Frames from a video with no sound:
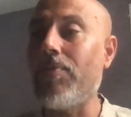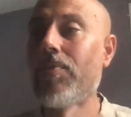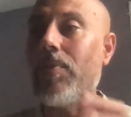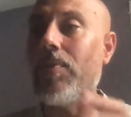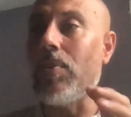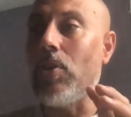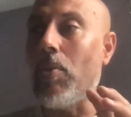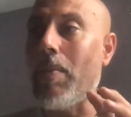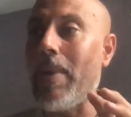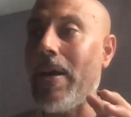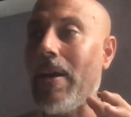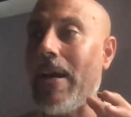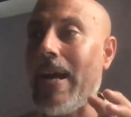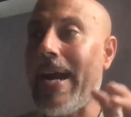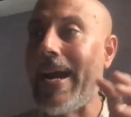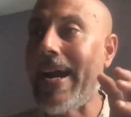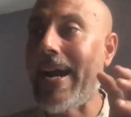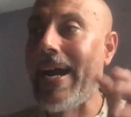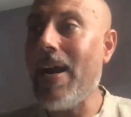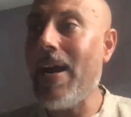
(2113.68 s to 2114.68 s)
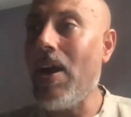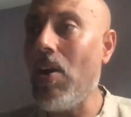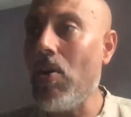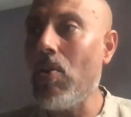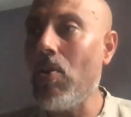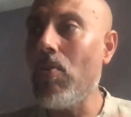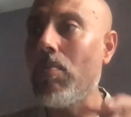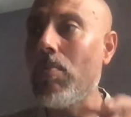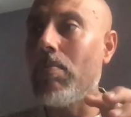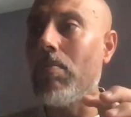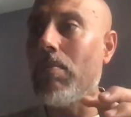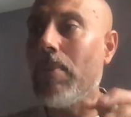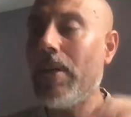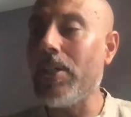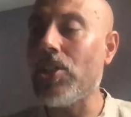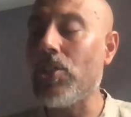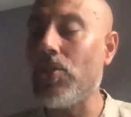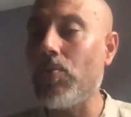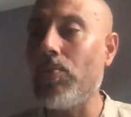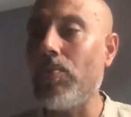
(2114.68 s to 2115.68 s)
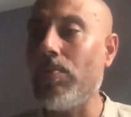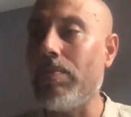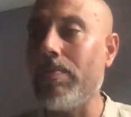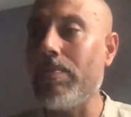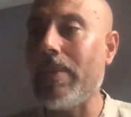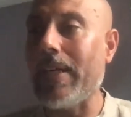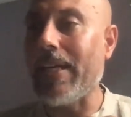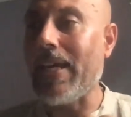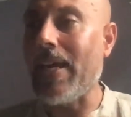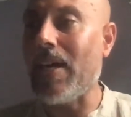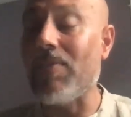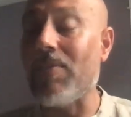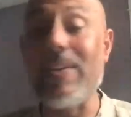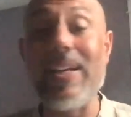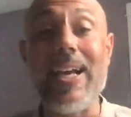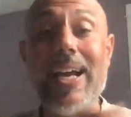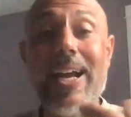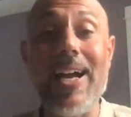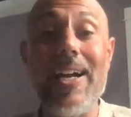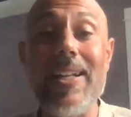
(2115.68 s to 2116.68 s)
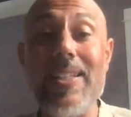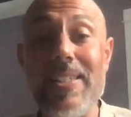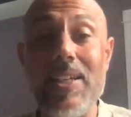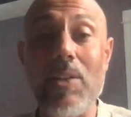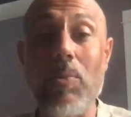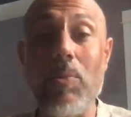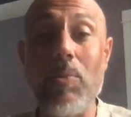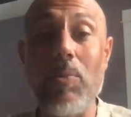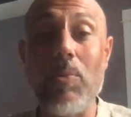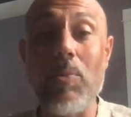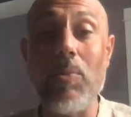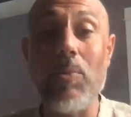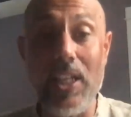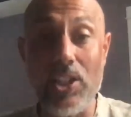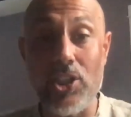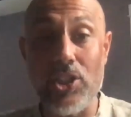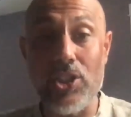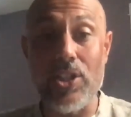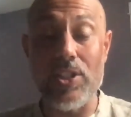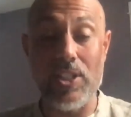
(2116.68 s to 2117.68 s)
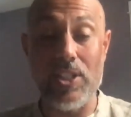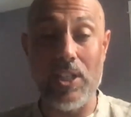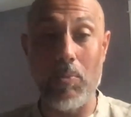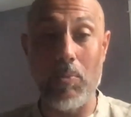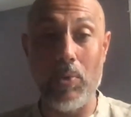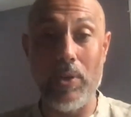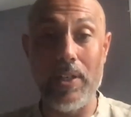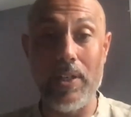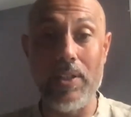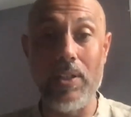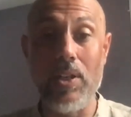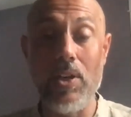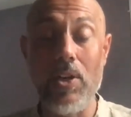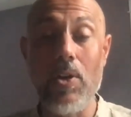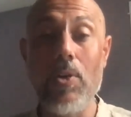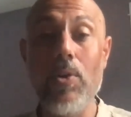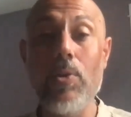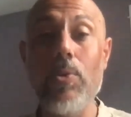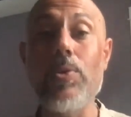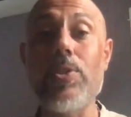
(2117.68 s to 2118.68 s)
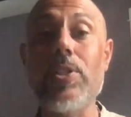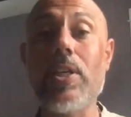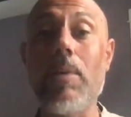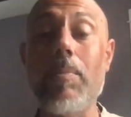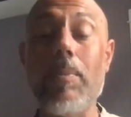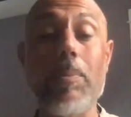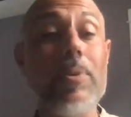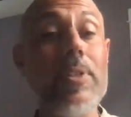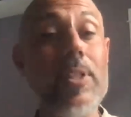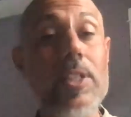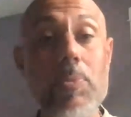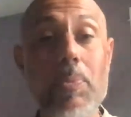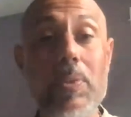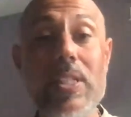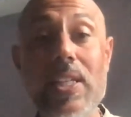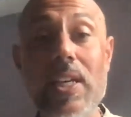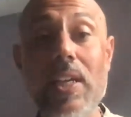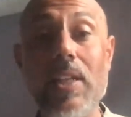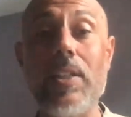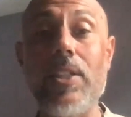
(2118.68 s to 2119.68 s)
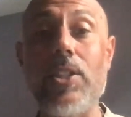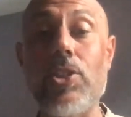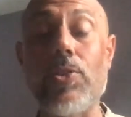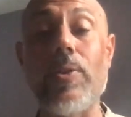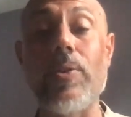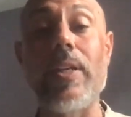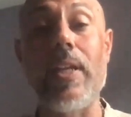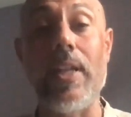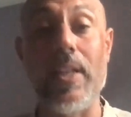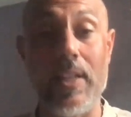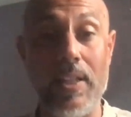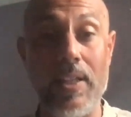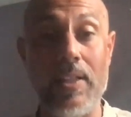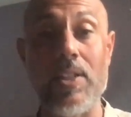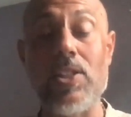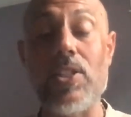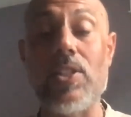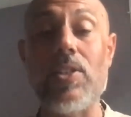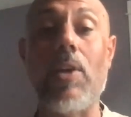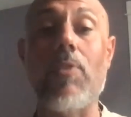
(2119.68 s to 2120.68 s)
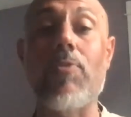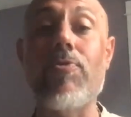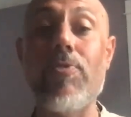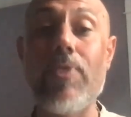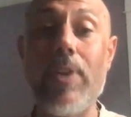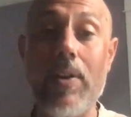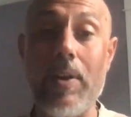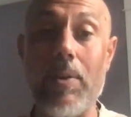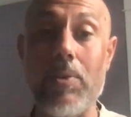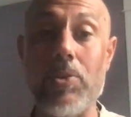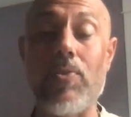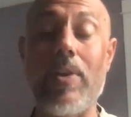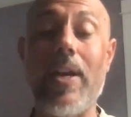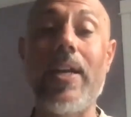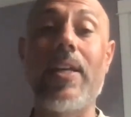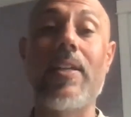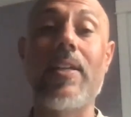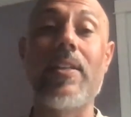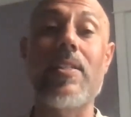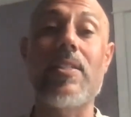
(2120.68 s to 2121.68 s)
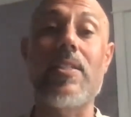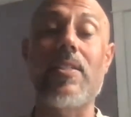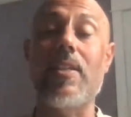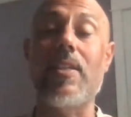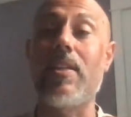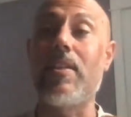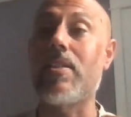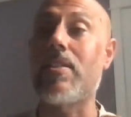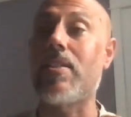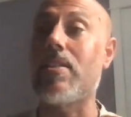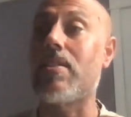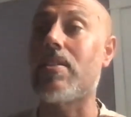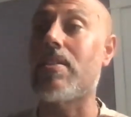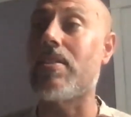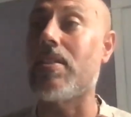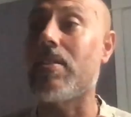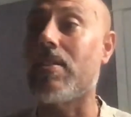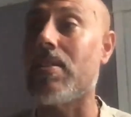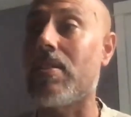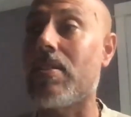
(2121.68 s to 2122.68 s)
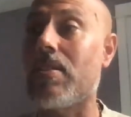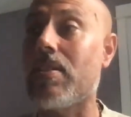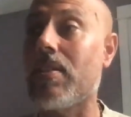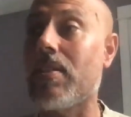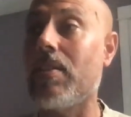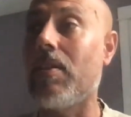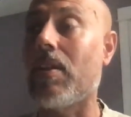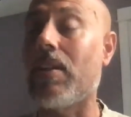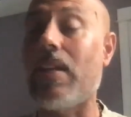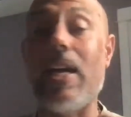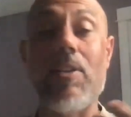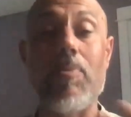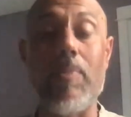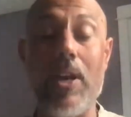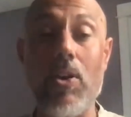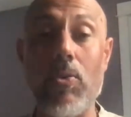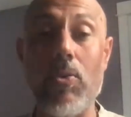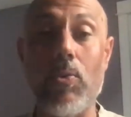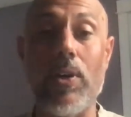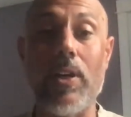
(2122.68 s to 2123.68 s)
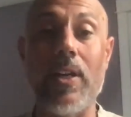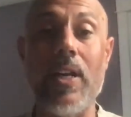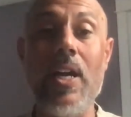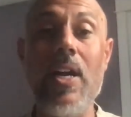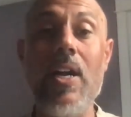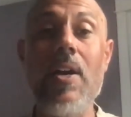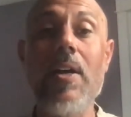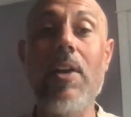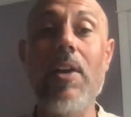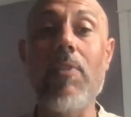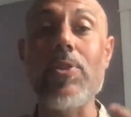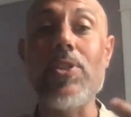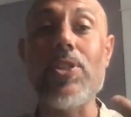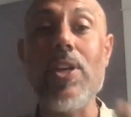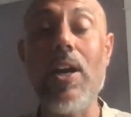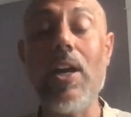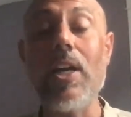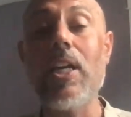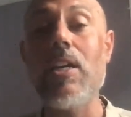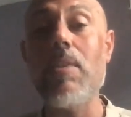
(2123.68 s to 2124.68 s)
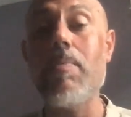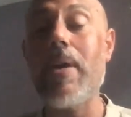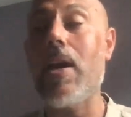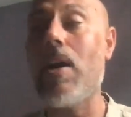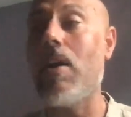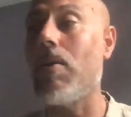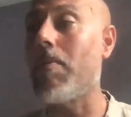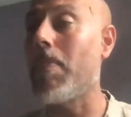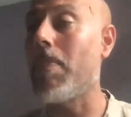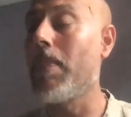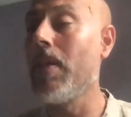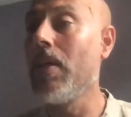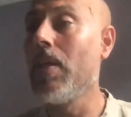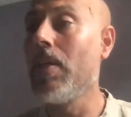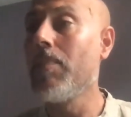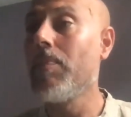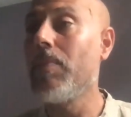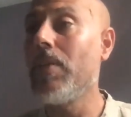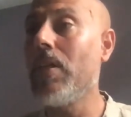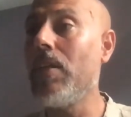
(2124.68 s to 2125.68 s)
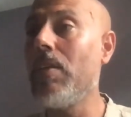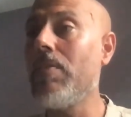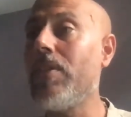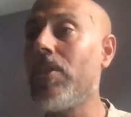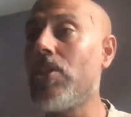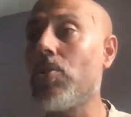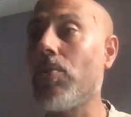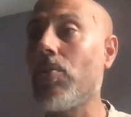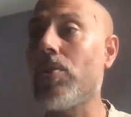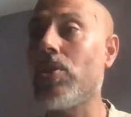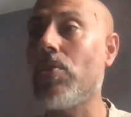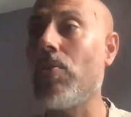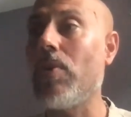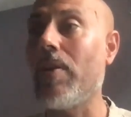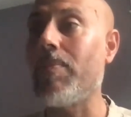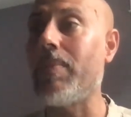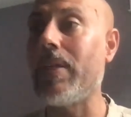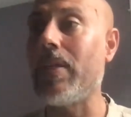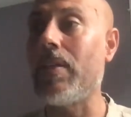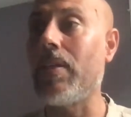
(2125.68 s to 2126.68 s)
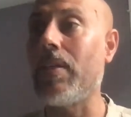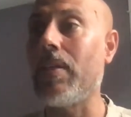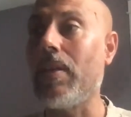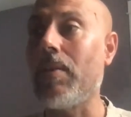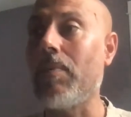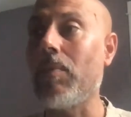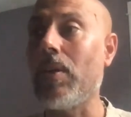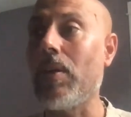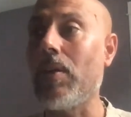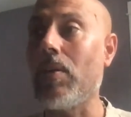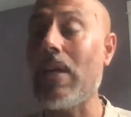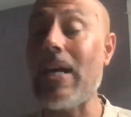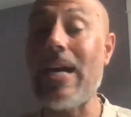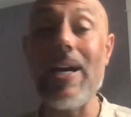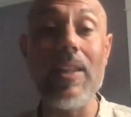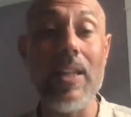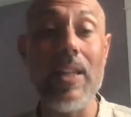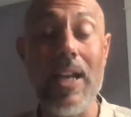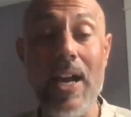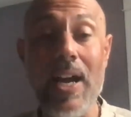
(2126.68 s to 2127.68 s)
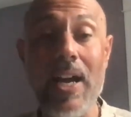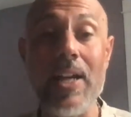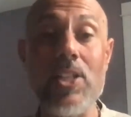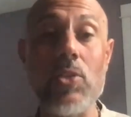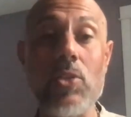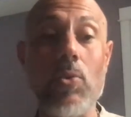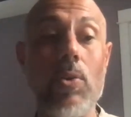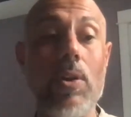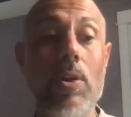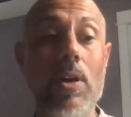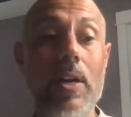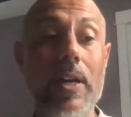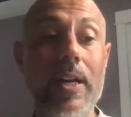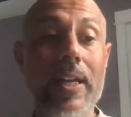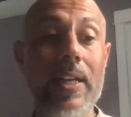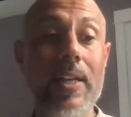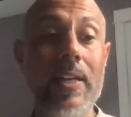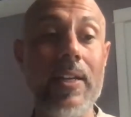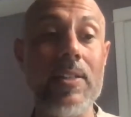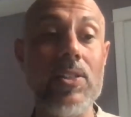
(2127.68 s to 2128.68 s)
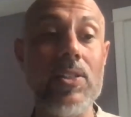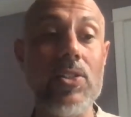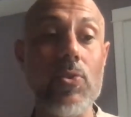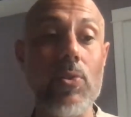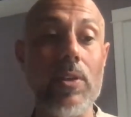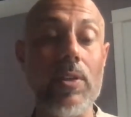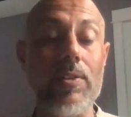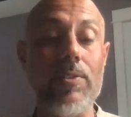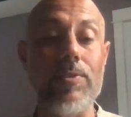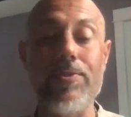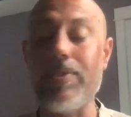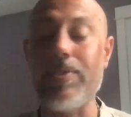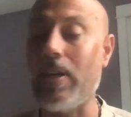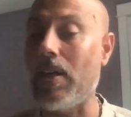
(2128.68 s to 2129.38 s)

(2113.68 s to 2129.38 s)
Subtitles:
no matter how much like kind of content we teach to someone who's coming, but this is particularly true, and this is how Freire was writing, and this is a lot of my own work. If we're talking about individuals who have been colonized or are in sort of